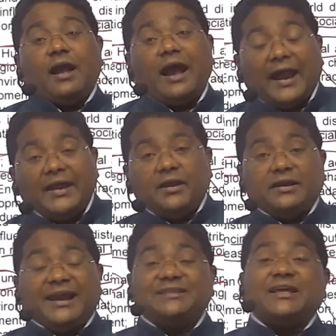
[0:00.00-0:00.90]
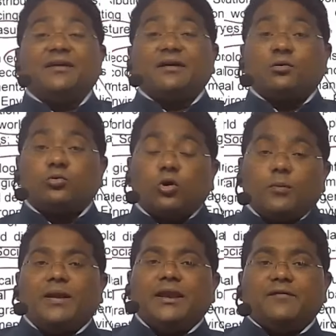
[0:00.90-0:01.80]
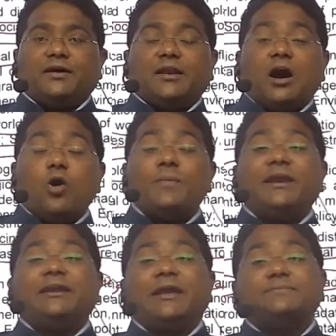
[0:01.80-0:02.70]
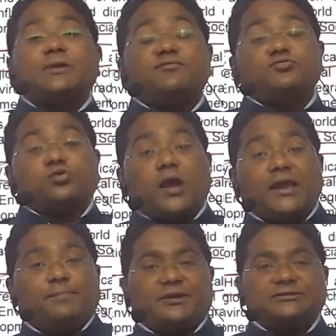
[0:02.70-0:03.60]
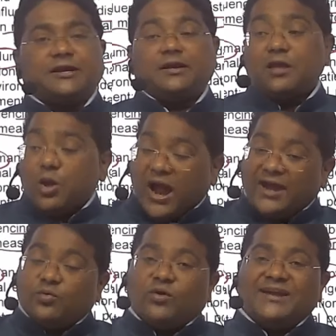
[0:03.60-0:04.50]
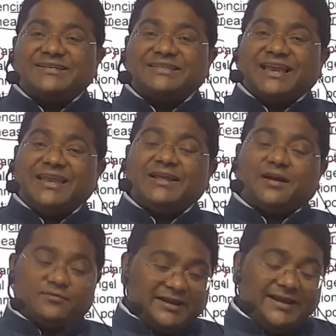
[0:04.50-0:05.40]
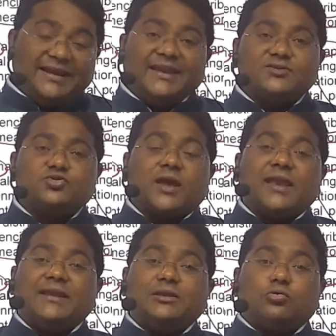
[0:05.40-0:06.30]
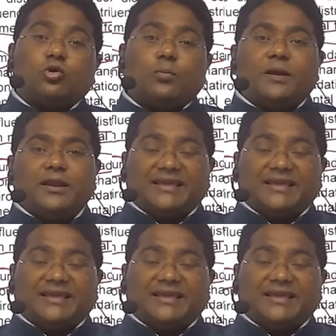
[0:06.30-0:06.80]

And at the global level, how many types of soil present, and what is the link of the Indian soil and the global?